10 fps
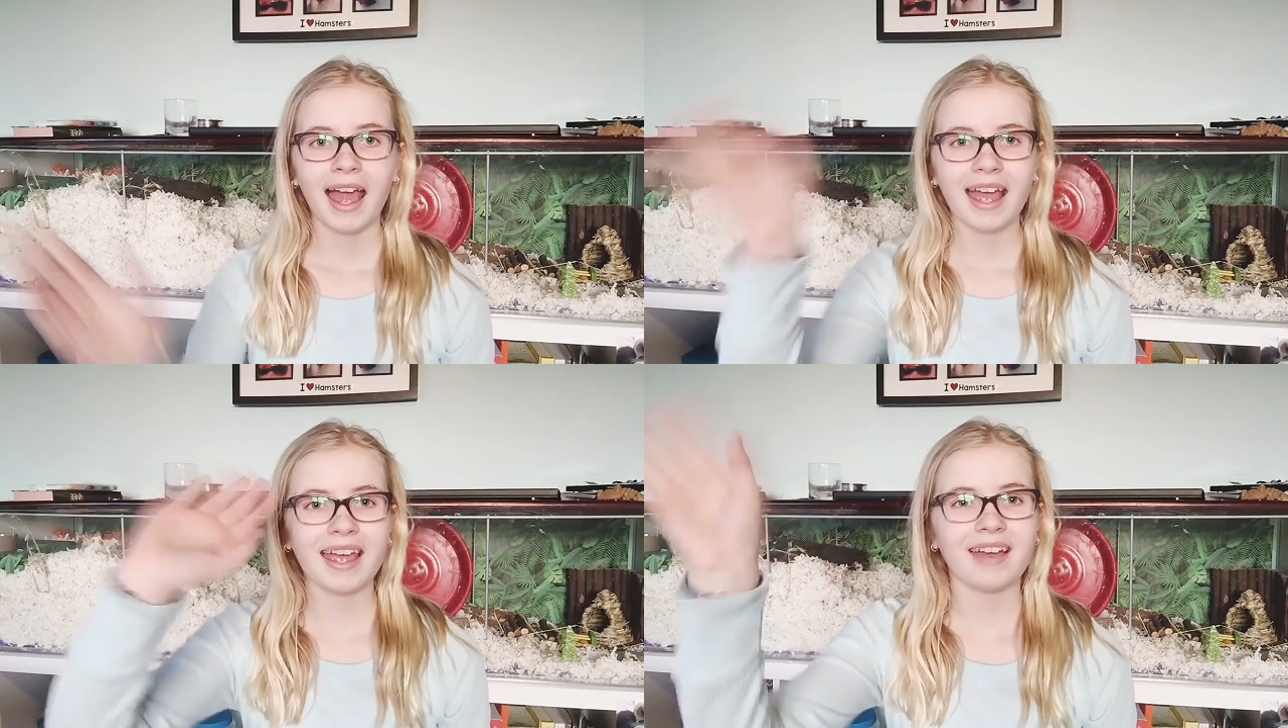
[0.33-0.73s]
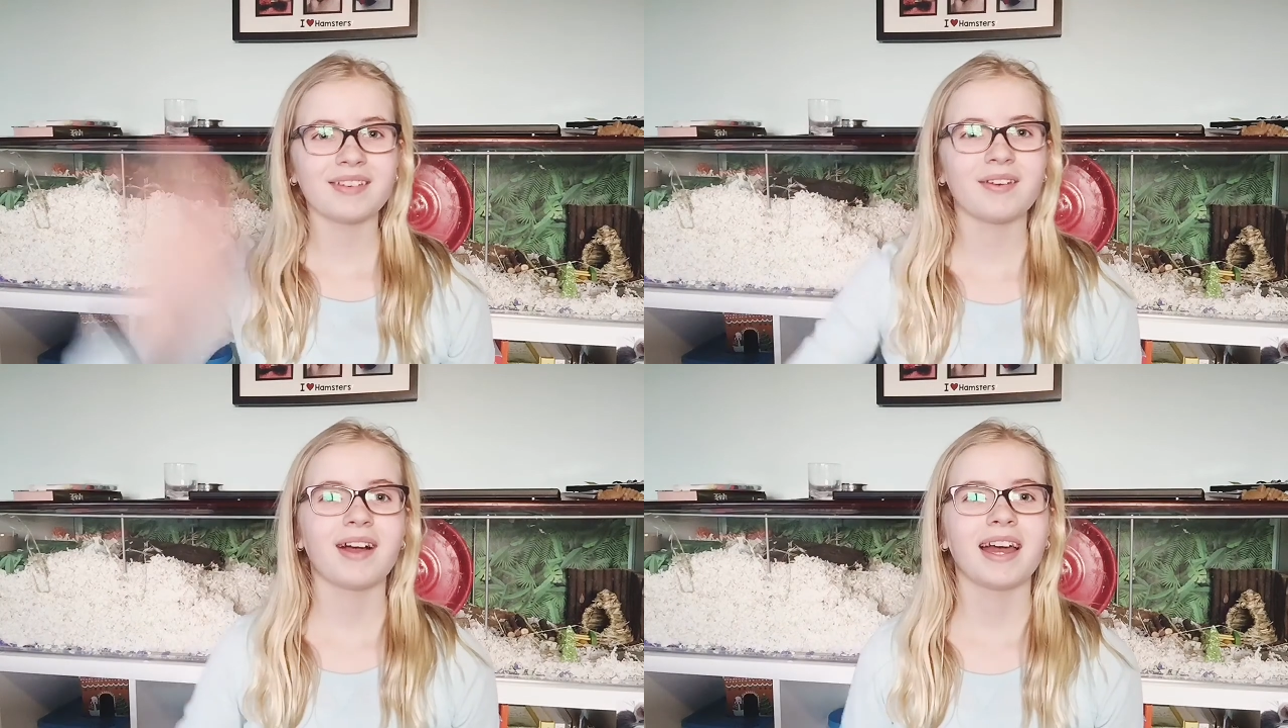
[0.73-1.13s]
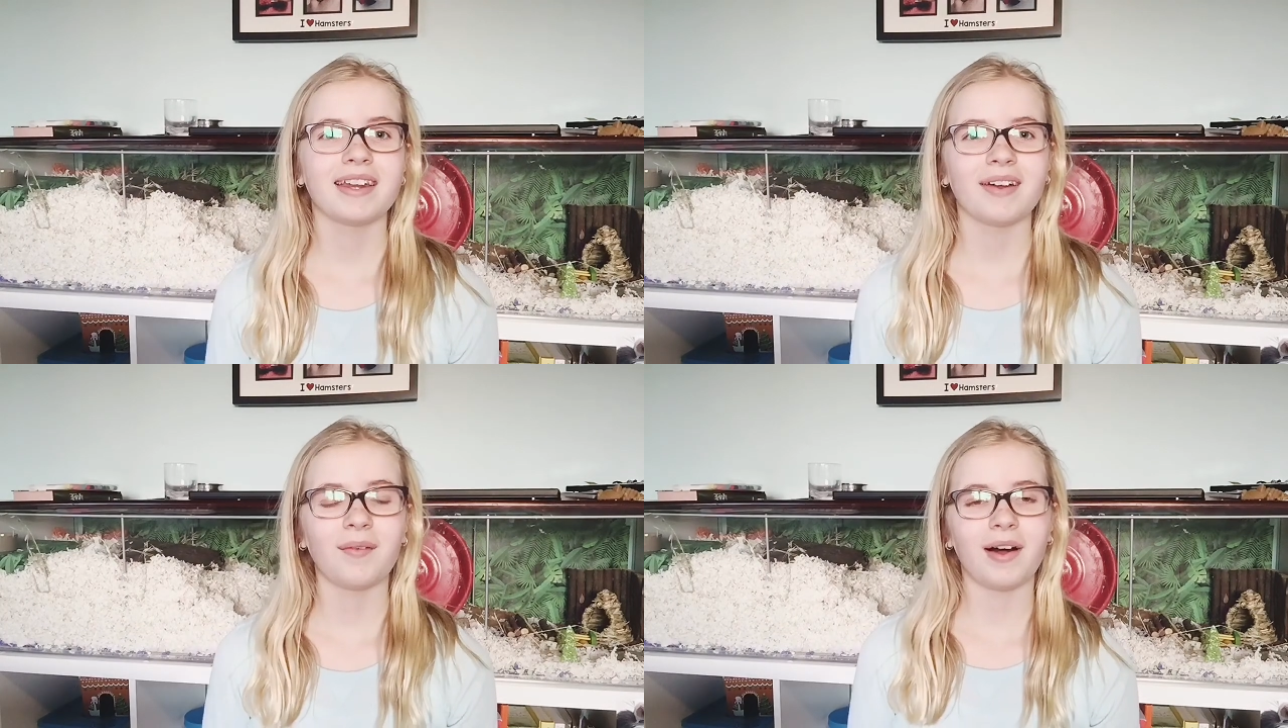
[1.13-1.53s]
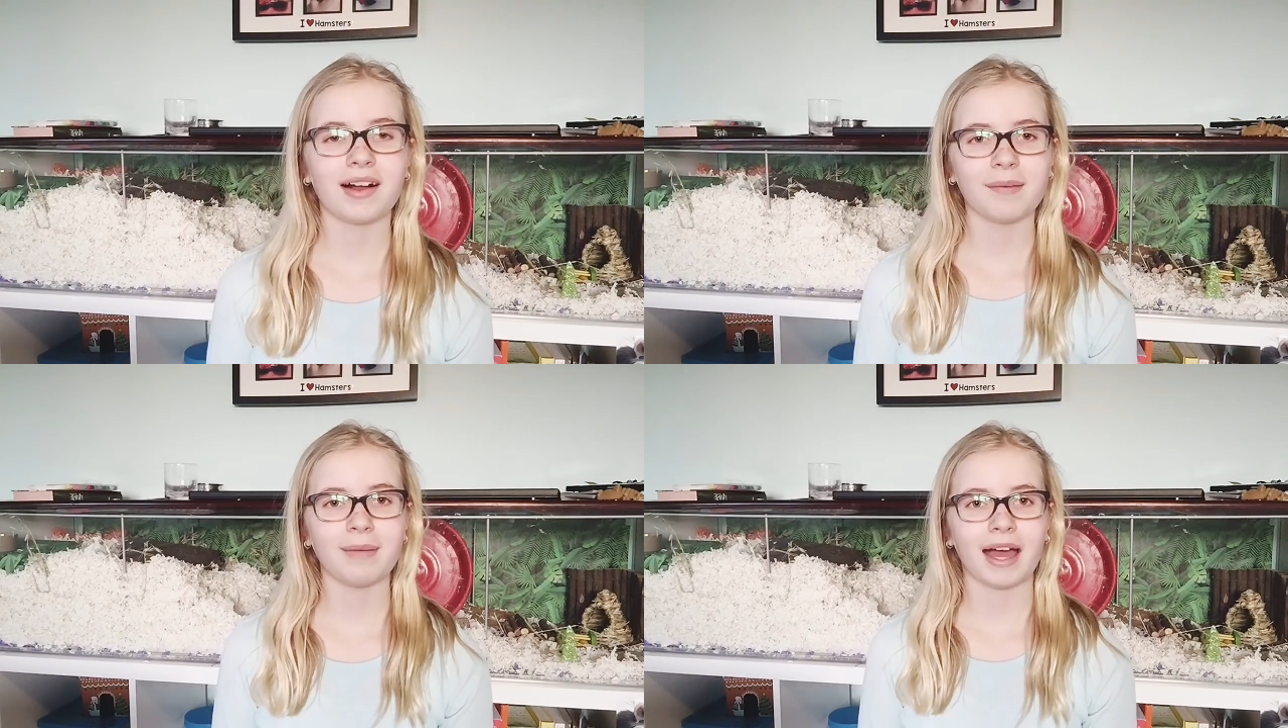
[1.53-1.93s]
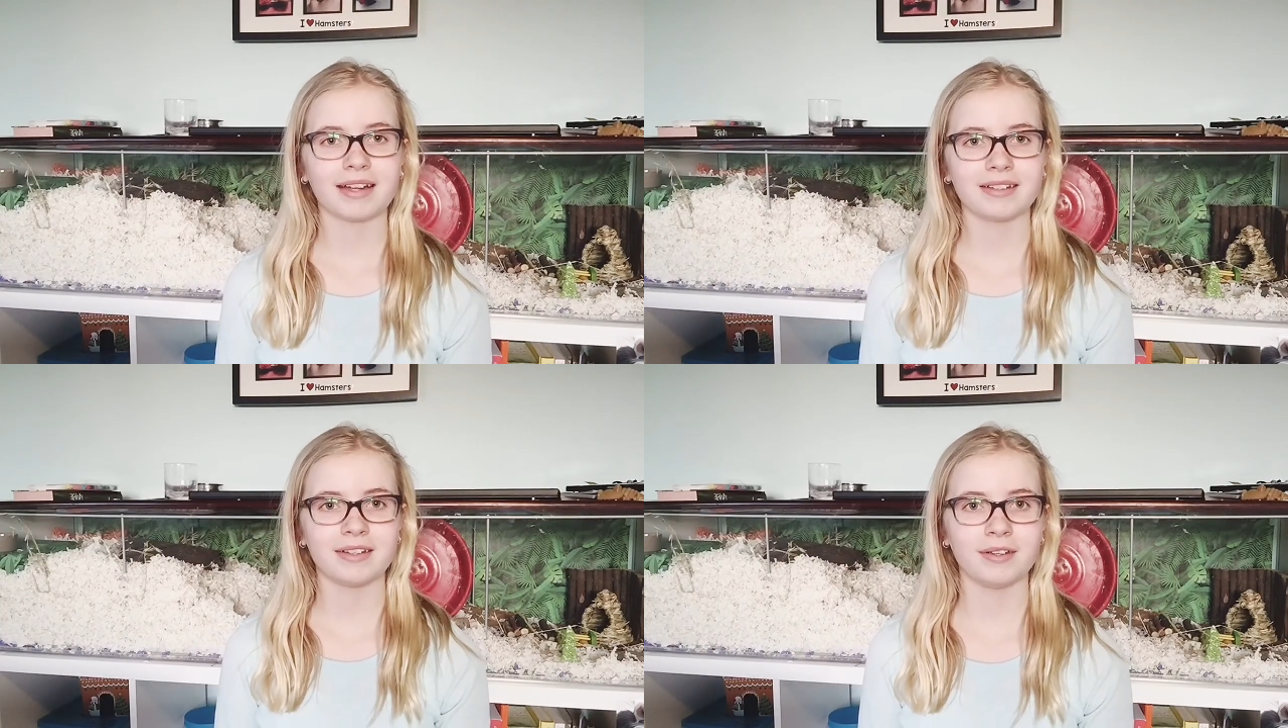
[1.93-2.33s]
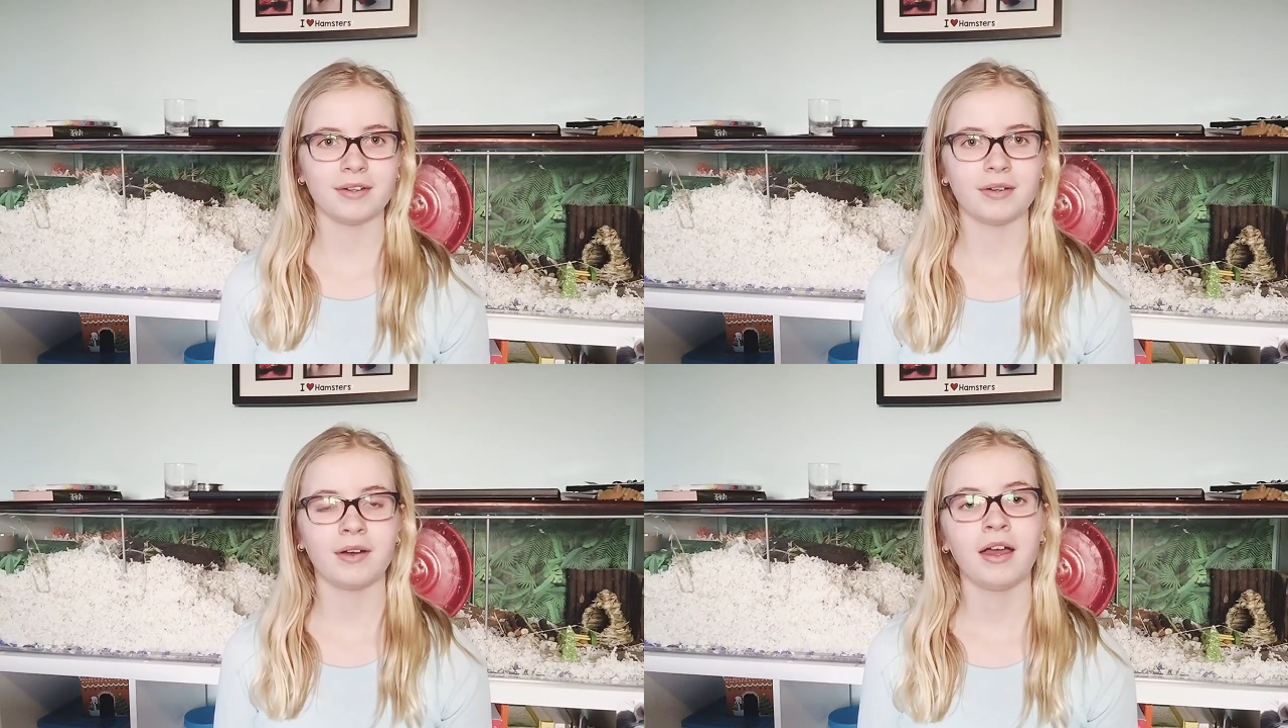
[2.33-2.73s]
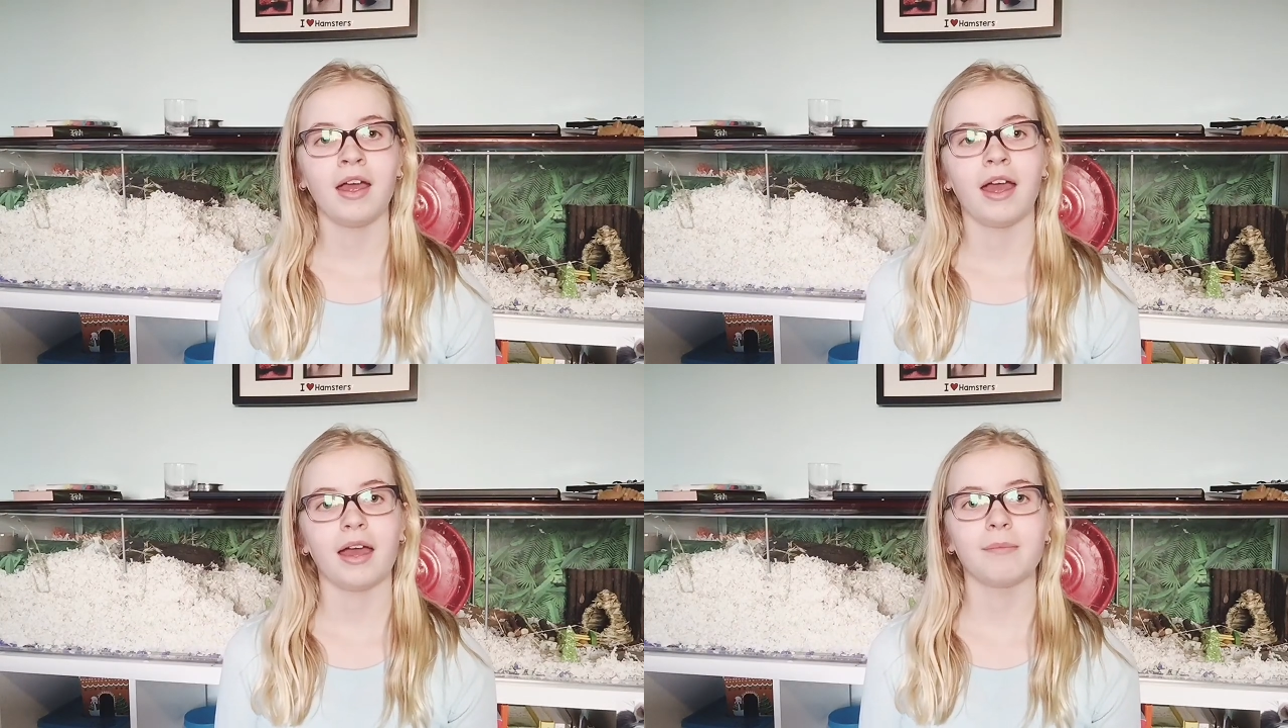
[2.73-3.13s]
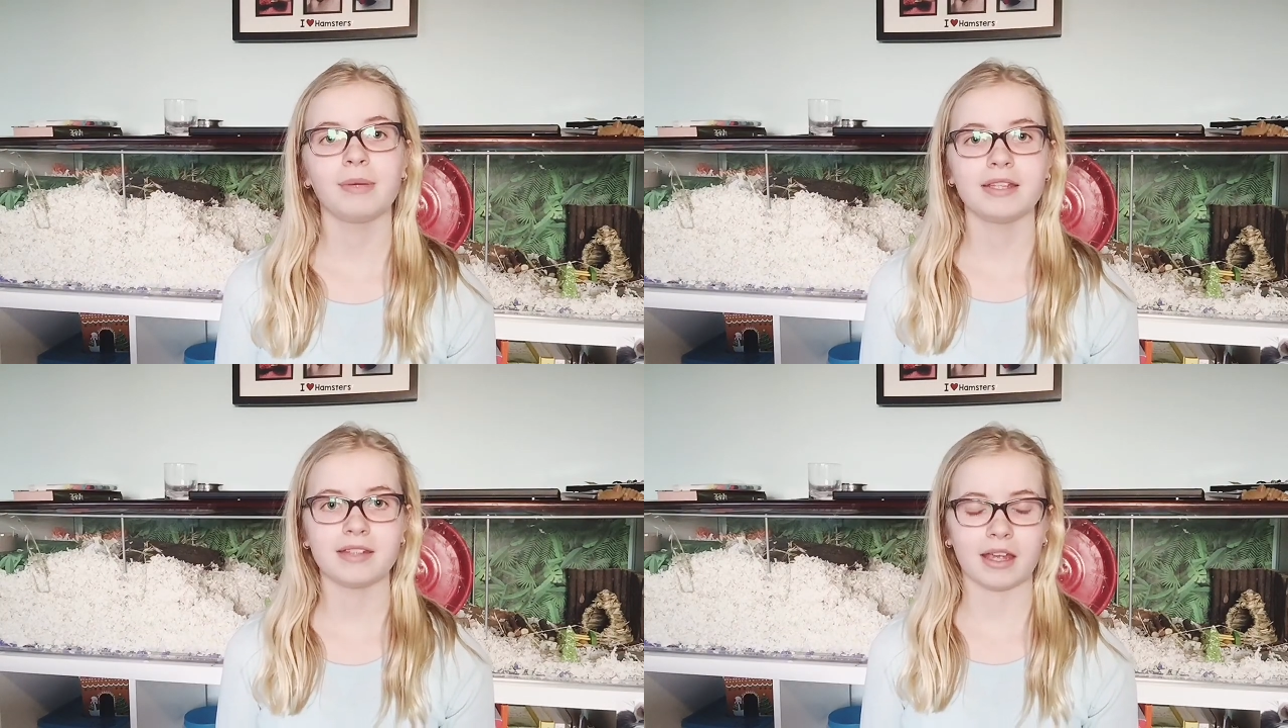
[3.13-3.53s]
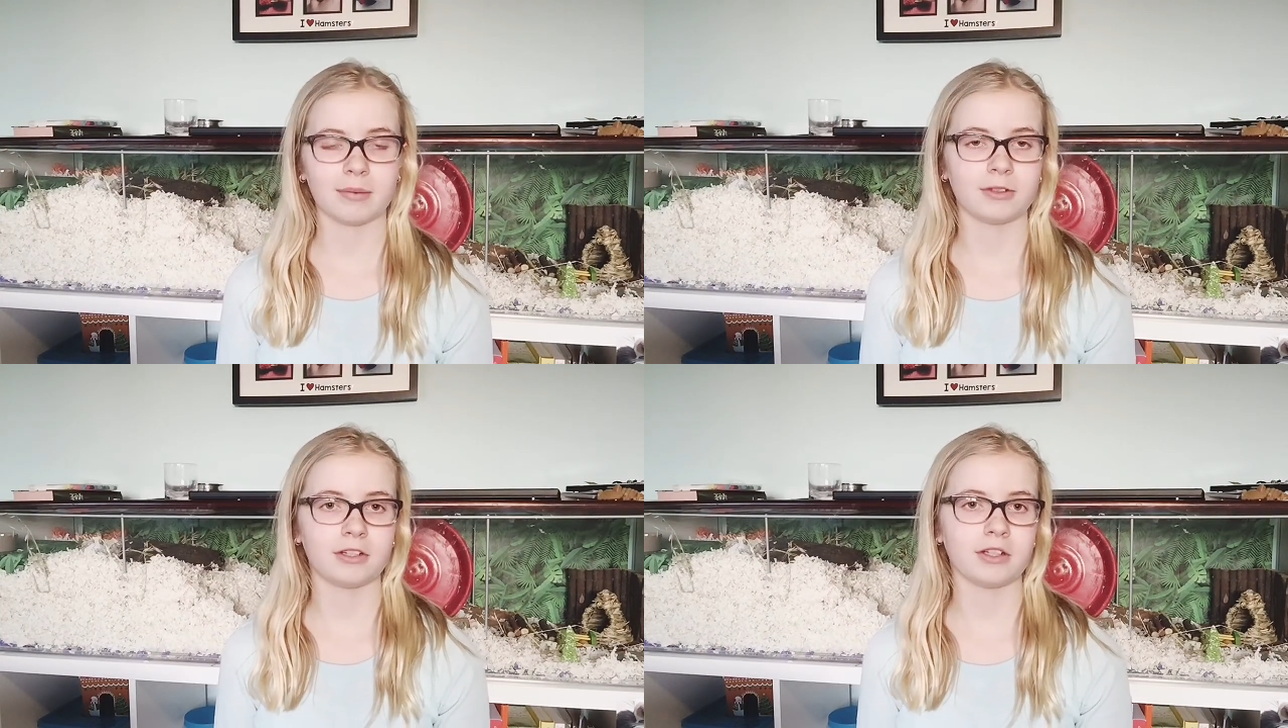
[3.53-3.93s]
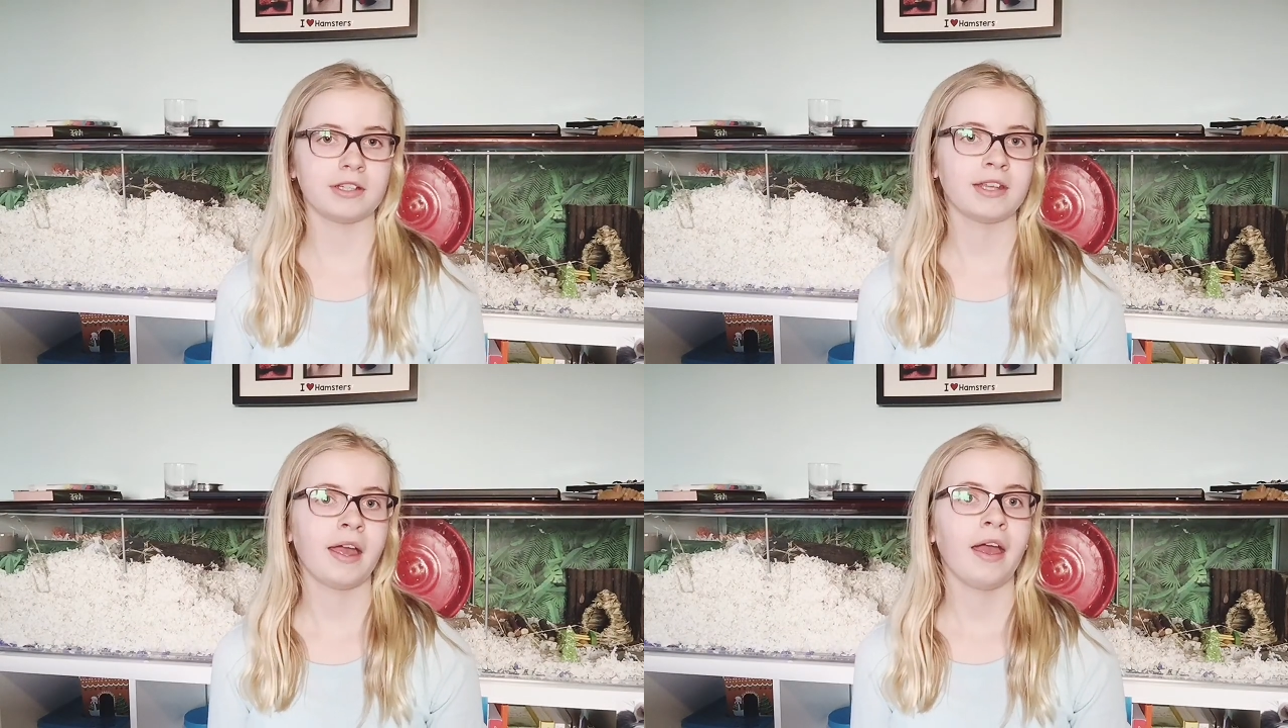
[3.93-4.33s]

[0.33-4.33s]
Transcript: Hey everyone, welcome back to MV's Hamsters,